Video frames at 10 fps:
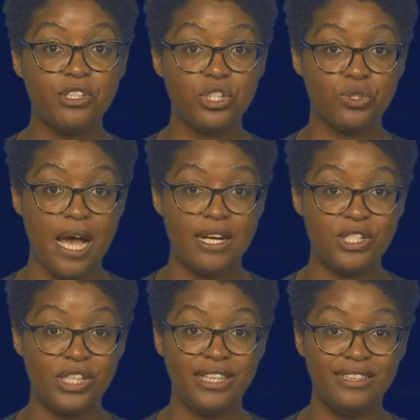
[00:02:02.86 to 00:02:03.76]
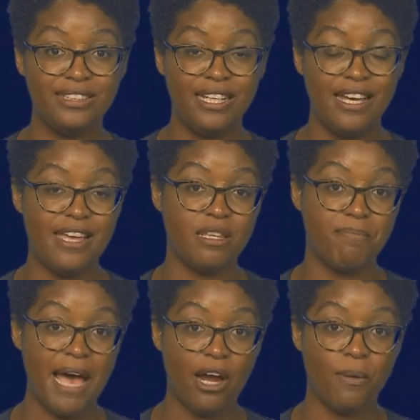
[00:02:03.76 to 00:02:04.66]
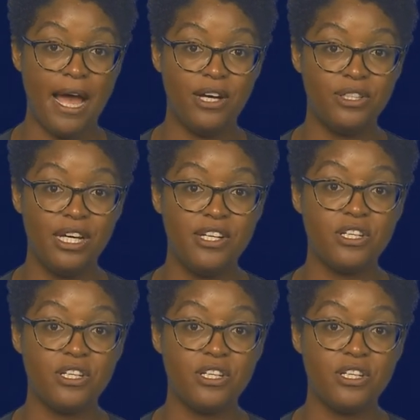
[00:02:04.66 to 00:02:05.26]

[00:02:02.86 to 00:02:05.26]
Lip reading: the strategies and the background